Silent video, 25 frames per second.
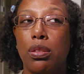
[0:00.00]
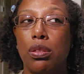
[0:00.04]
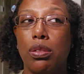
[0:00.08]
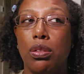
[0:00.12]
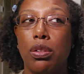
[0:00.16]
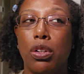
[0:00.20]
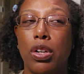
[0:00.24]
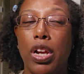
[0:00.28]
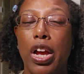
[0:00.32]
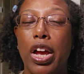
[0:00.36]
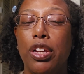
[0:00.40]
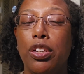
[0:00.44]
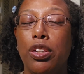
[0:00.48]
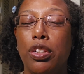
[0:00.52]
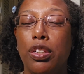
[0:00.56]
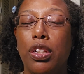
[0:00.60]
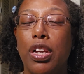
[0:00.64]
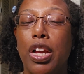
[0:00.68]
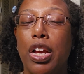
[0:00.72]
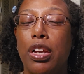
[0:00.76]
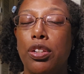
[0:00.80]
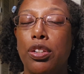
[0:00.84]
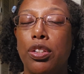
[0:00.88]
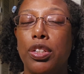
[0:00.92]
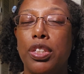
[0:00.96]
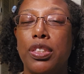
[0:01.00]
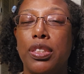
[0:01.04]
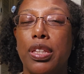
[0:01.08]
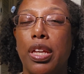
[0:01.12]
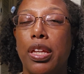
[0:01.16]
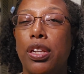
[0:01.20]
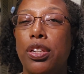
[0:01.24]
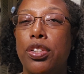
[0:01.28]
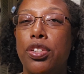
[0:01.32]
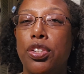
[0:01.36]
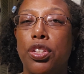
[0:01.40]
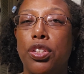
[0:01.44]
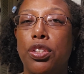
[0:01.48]
or how you're
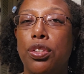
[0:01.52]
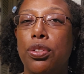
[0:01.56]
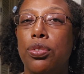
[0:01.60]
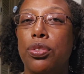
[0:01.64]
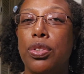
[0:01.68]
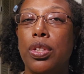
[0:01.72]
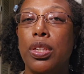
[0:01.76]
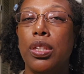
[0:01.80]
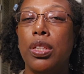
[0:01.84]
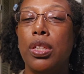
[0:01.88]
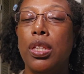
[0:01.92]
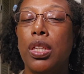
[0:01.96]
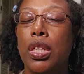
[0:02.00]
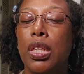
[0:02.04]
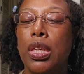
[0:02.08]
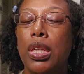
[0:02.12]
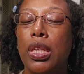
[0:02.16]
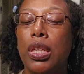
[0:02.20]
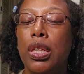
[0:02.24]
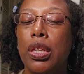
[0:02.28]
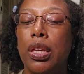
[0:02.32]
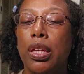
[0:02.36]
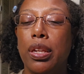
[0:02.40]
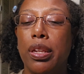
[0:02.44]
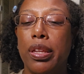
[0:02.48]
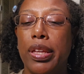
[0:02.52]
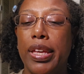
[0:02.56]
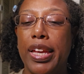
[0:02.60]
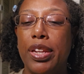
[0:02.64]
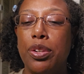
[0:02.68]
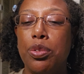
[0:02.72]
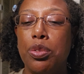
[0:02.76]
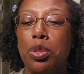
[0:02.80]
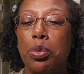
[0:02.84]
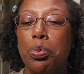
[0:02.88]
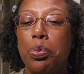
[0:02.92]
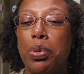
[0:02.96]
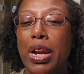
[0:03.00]
excited to use it and engage
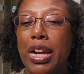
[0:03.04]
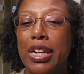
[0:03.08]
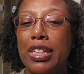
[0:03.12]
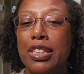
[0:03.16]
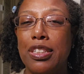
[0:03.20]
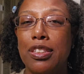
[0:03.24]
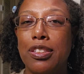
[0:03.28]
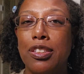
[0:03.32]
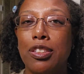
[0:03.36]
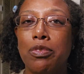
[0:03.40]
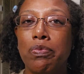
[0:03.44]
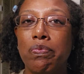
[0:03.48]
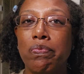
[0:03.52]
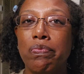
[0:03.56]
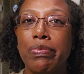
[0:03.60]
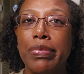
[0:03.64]
with the practice.